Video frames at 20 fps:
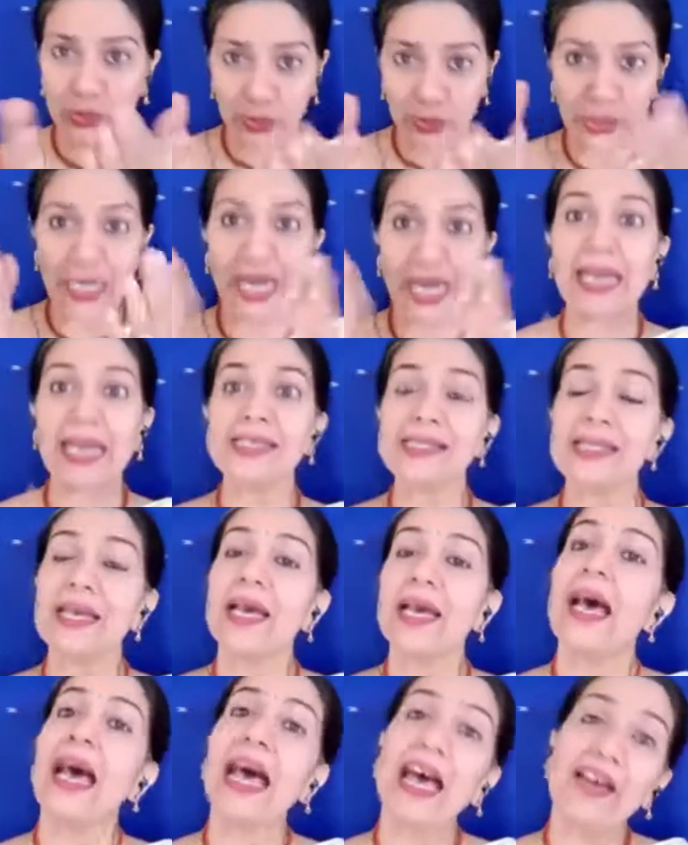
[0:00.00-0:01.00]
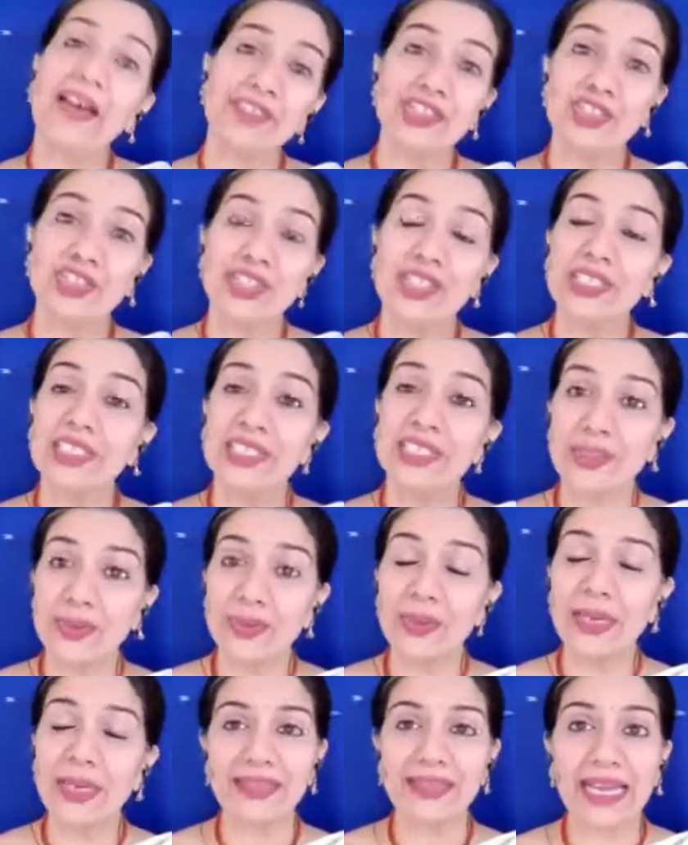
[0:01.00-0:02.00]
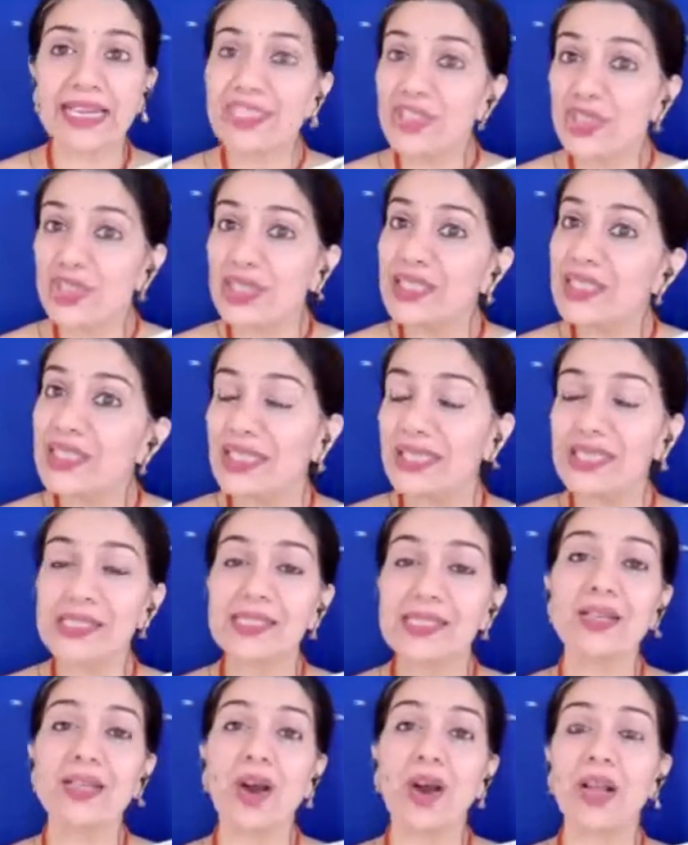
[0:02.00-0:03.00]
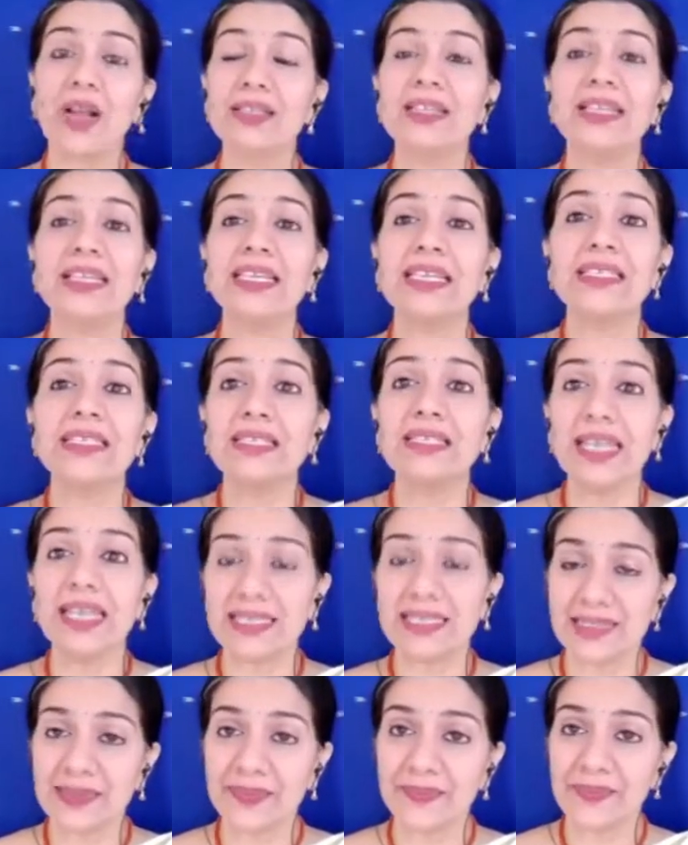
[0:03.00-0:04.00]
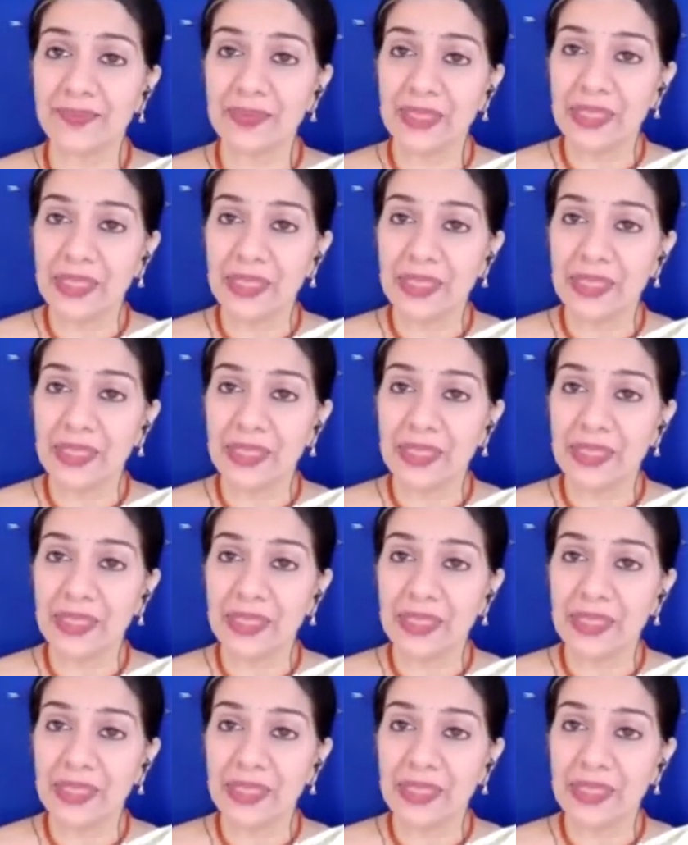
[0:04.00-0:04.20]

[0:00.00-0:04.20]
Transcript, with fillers: You guys have a genie too, and that genie is called the internet.